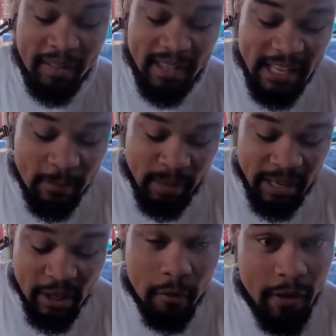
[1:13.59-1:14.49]
These
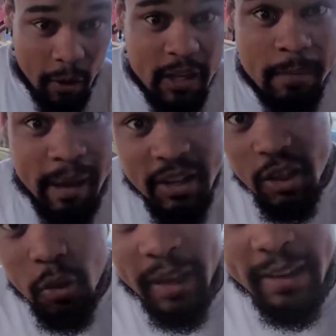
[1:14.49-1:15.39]
beans are very
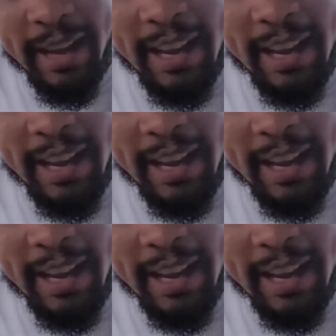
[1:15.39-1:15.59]
special in